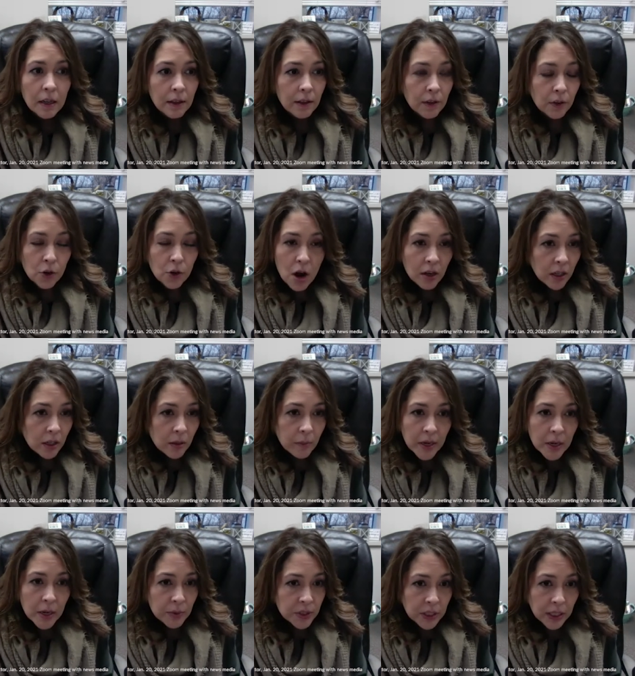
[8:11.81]
they're not going to
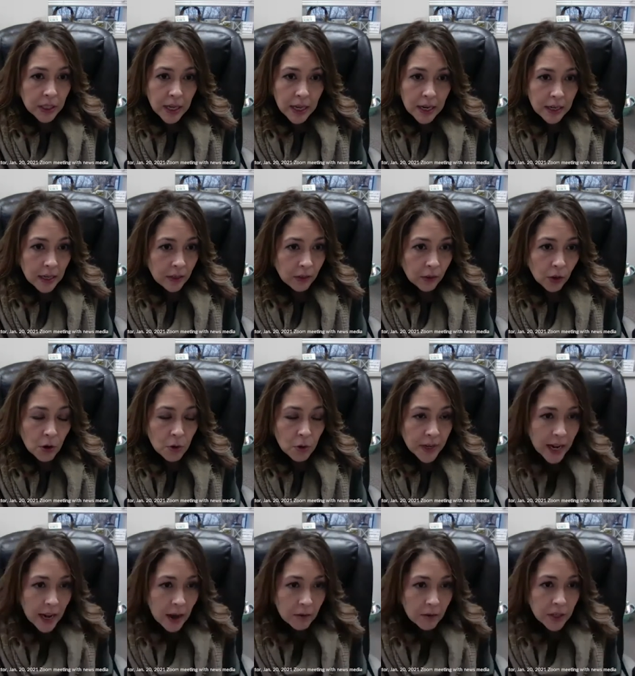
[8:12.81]
be able to get it in their own
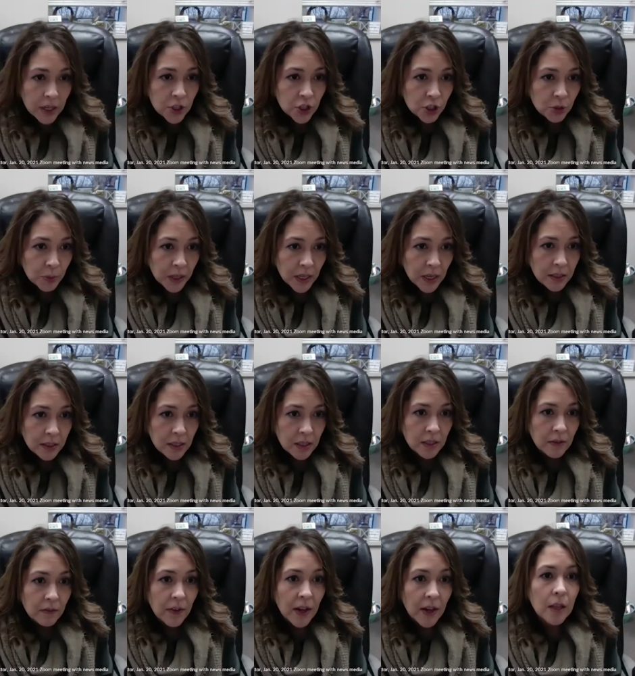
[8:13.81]
county just because
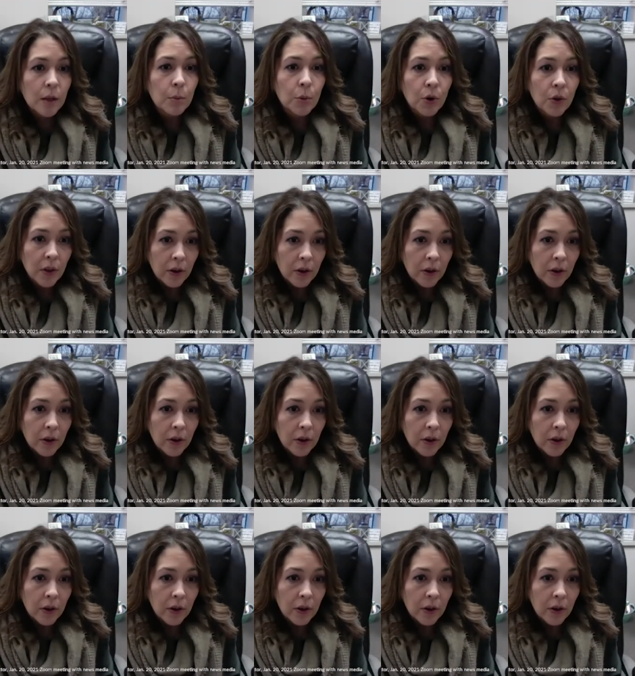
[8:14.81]
it's available.